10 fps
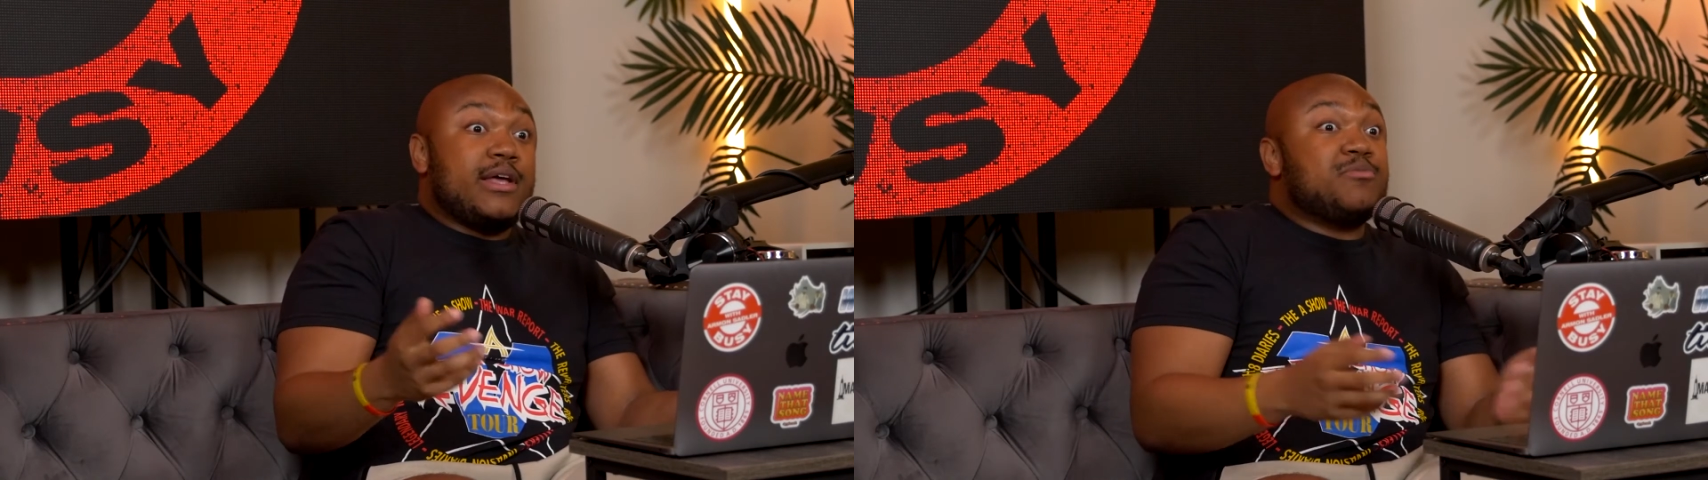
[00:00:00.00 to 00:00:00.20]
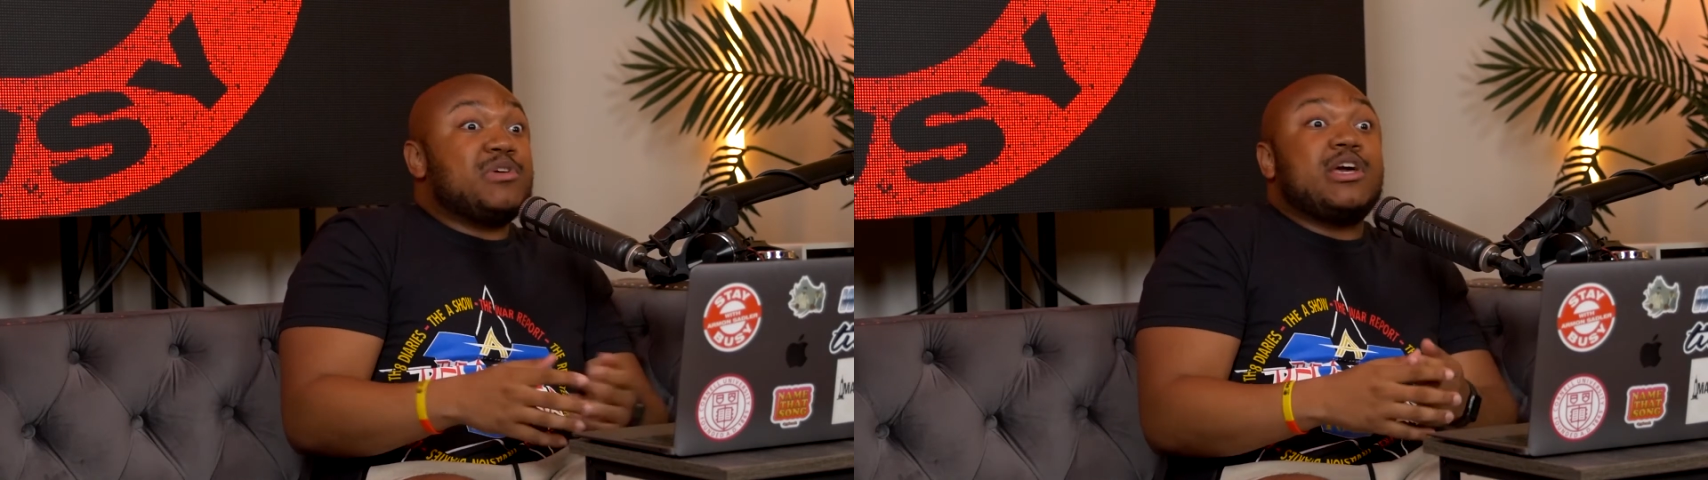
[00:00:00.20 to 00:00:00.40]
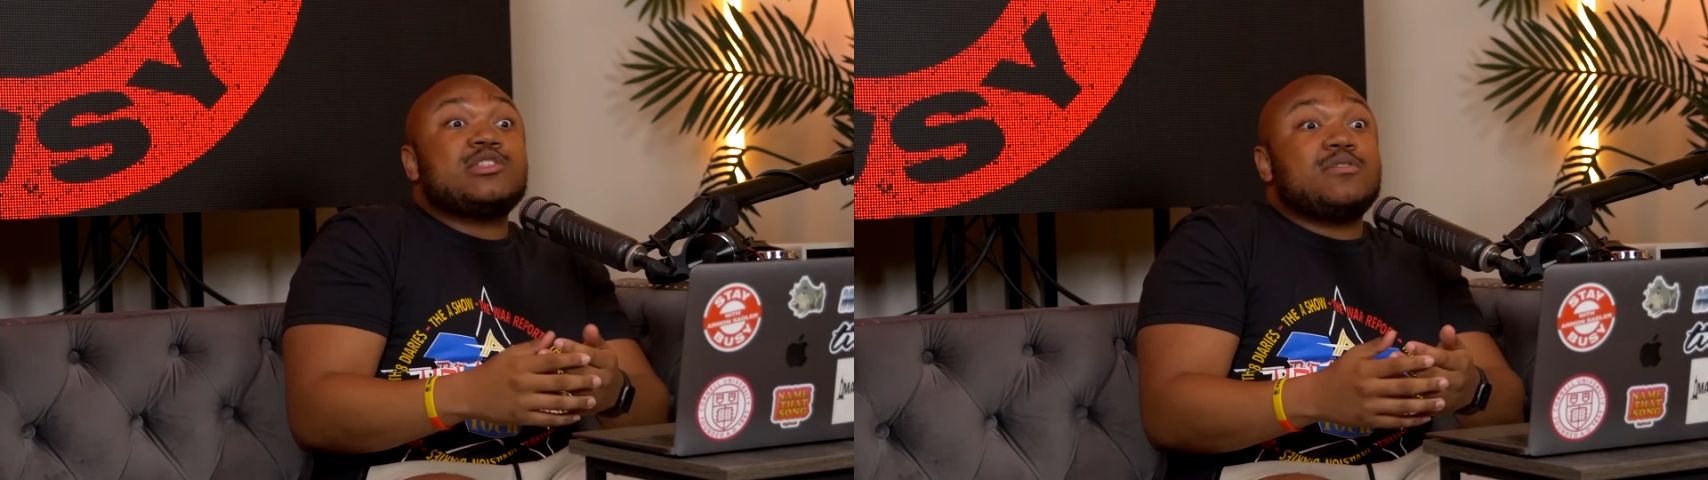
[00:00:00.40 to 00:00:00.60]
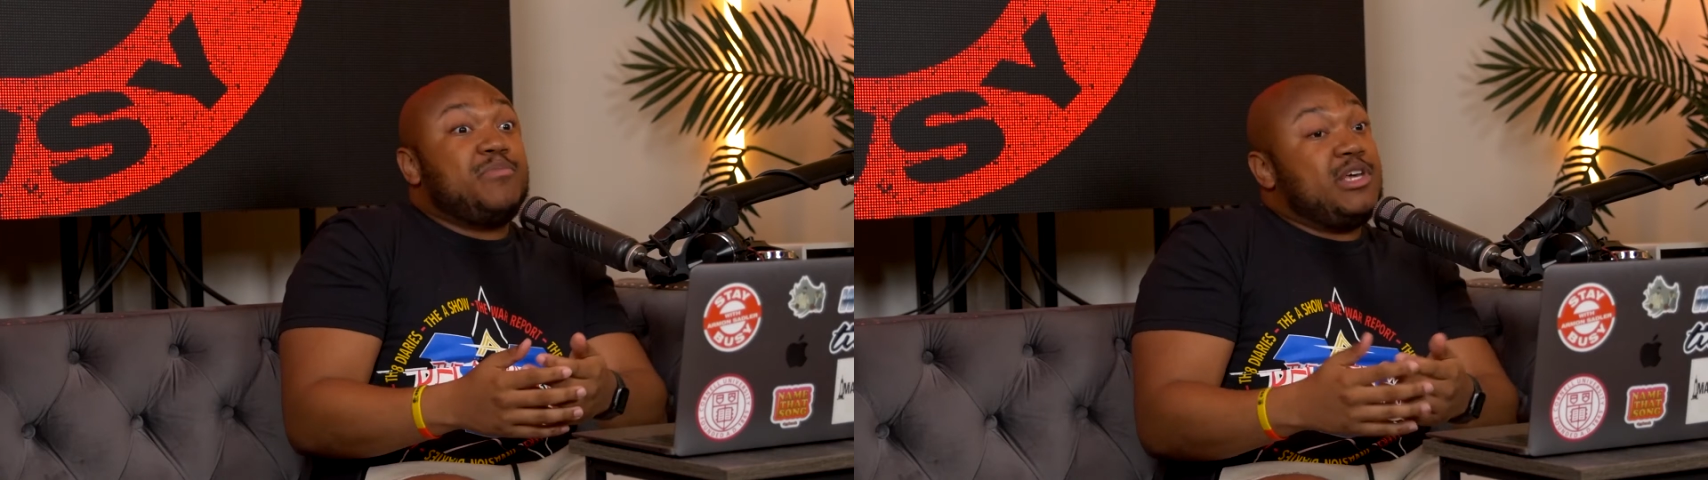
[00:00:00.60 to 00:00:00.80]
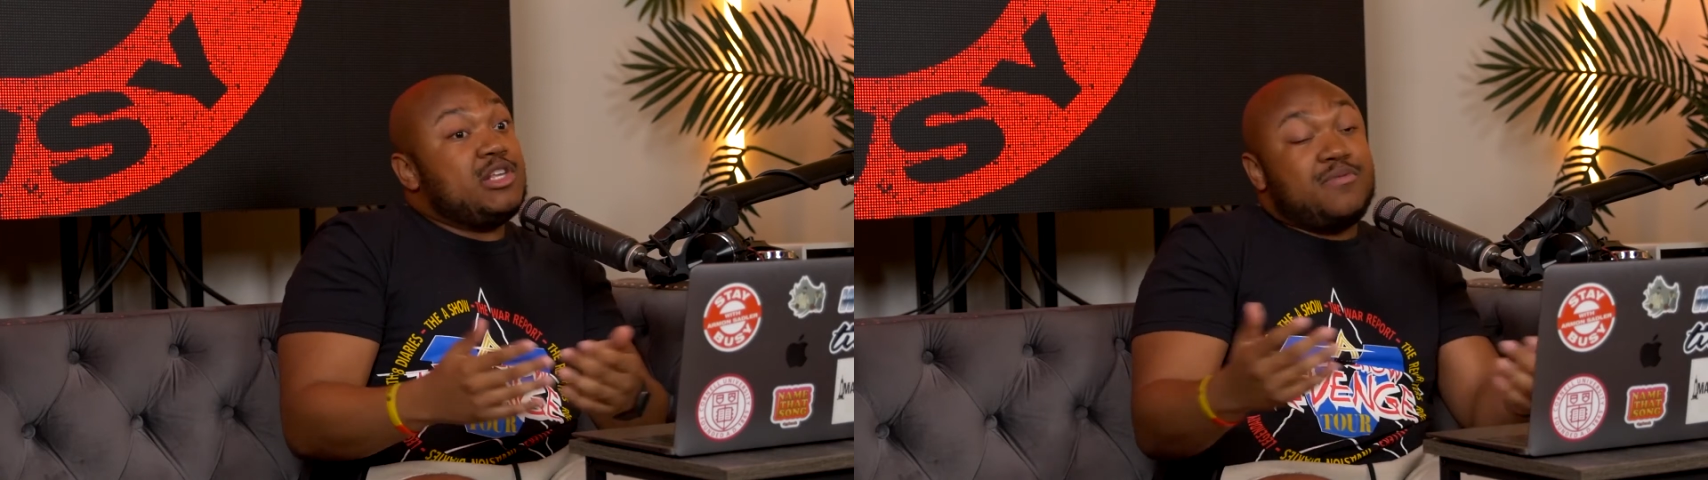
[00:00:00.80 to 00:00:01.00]
and because
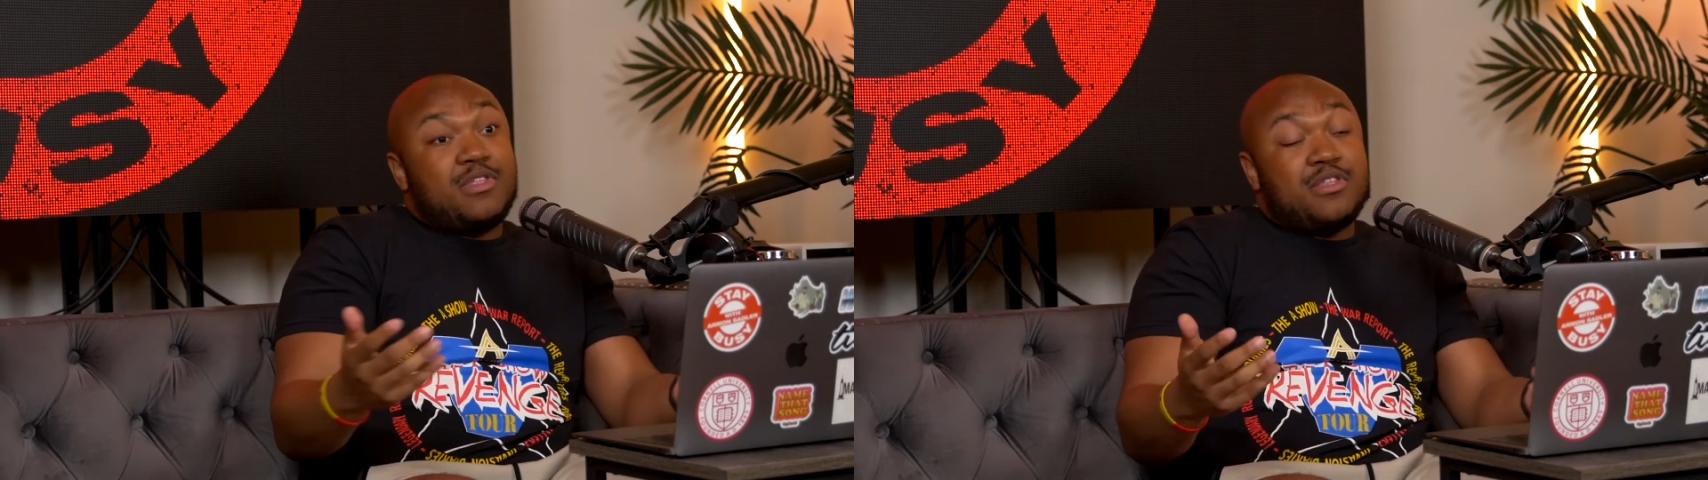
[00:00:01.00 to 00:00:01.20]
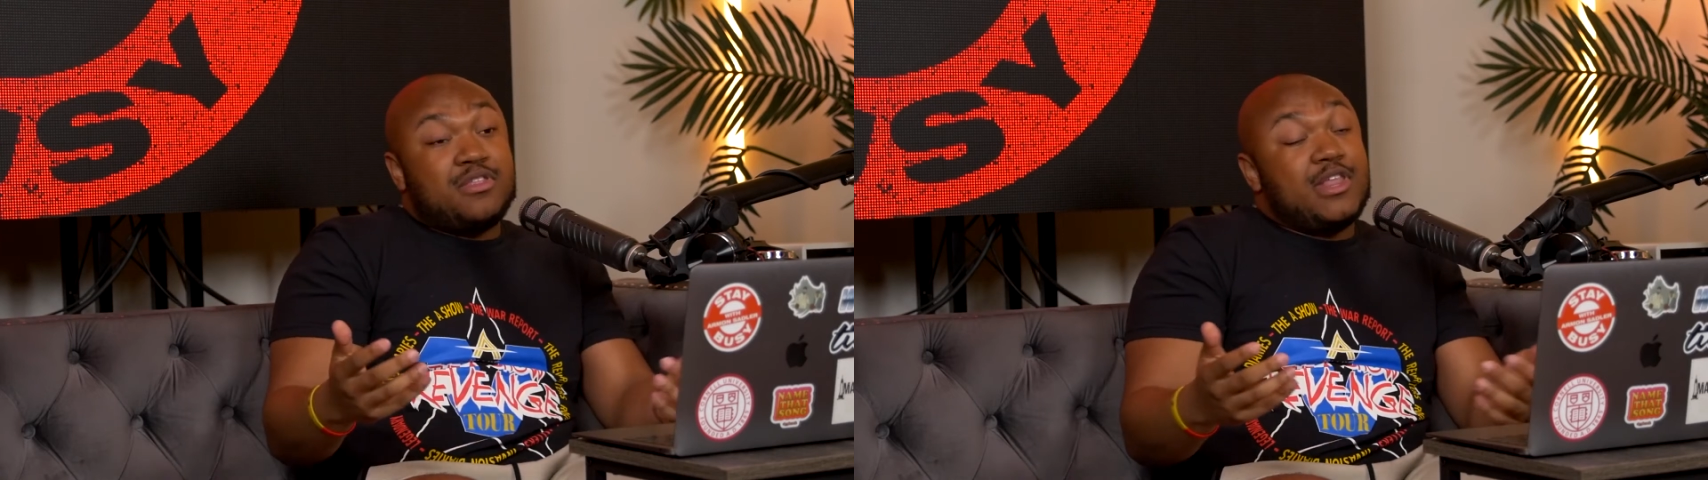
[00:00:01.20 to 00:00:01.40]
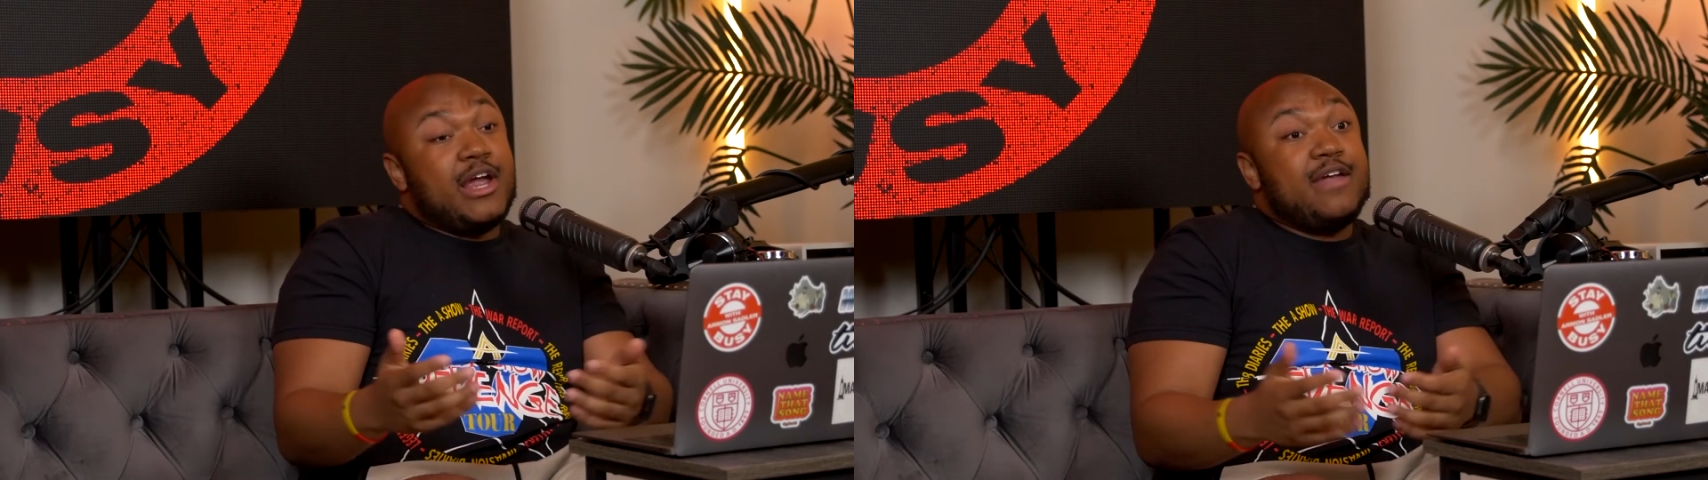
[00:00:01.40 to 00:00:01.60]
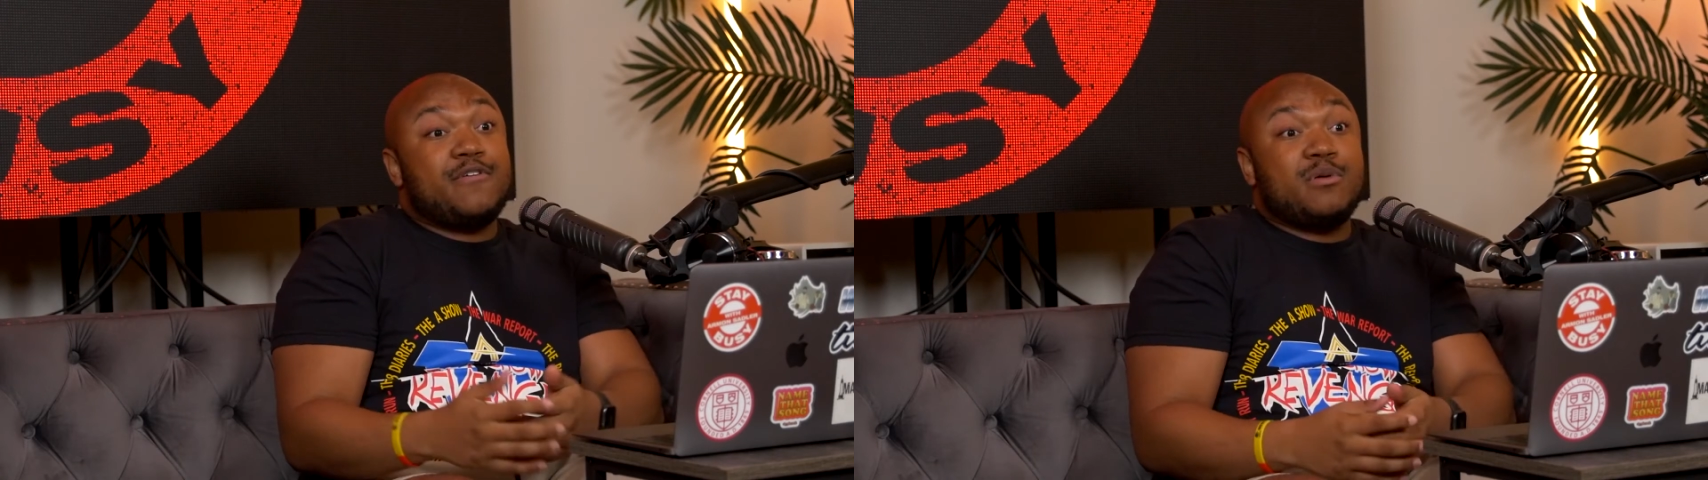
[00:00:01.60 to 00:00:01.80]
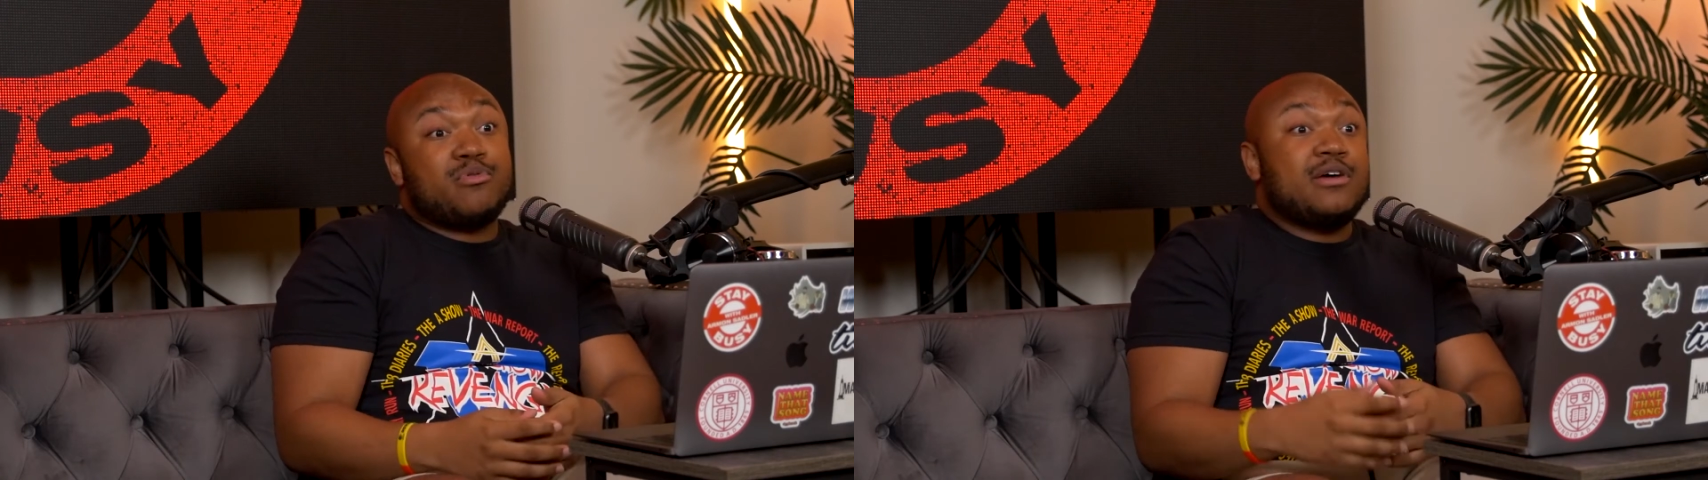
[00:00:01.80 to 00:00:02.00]
of their
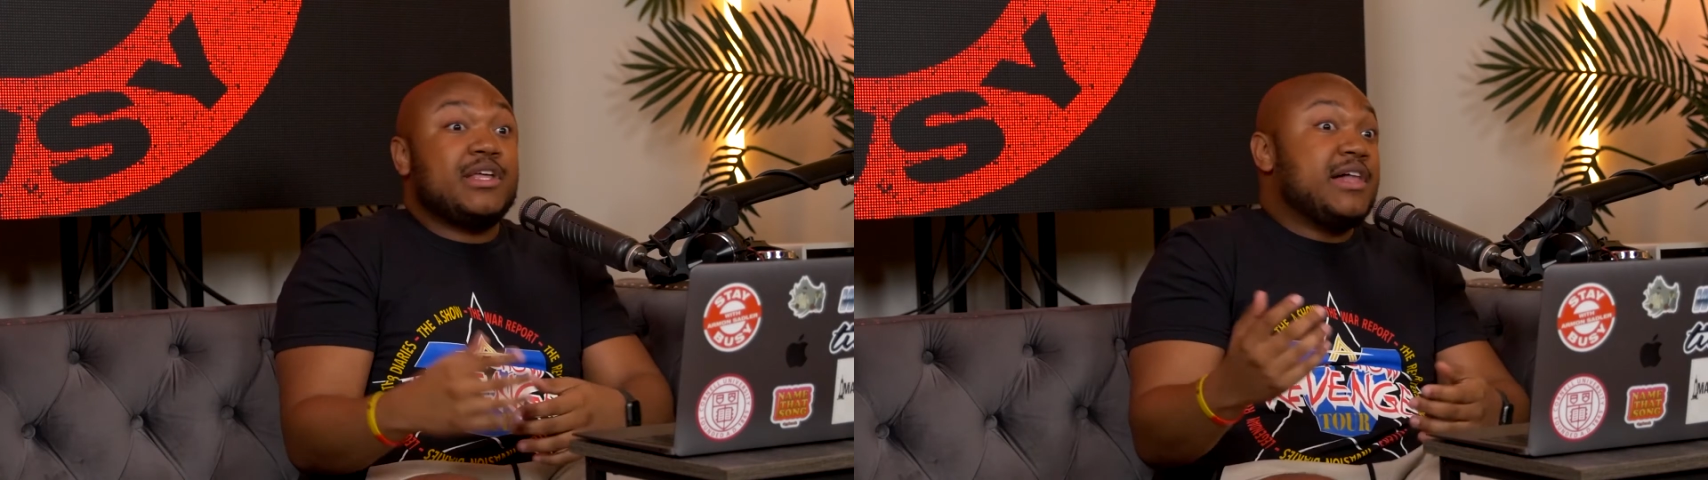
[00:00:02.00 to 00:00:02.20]
hate for LeBron,